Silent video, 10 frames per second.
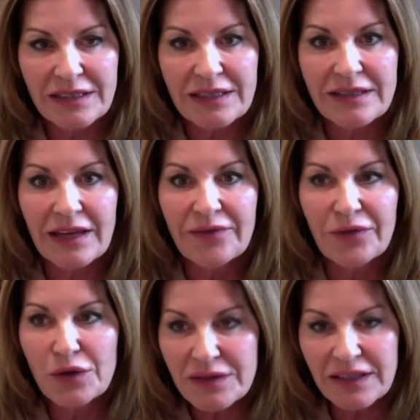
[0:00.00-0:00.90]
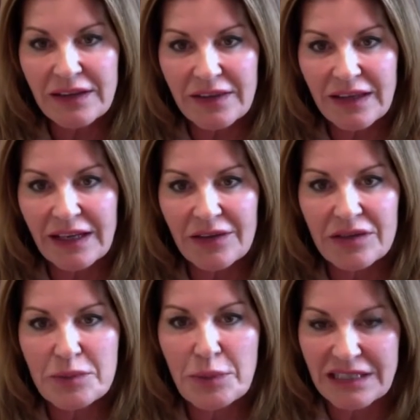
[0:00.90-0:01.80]
because the first thing they think of
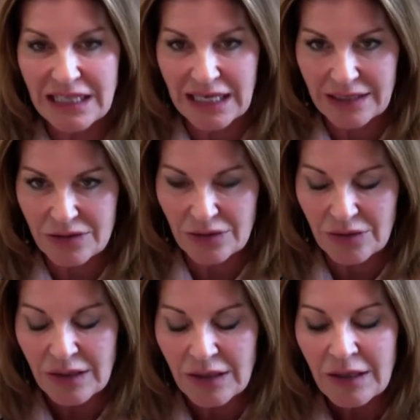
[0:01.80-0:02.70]
is breast cancer.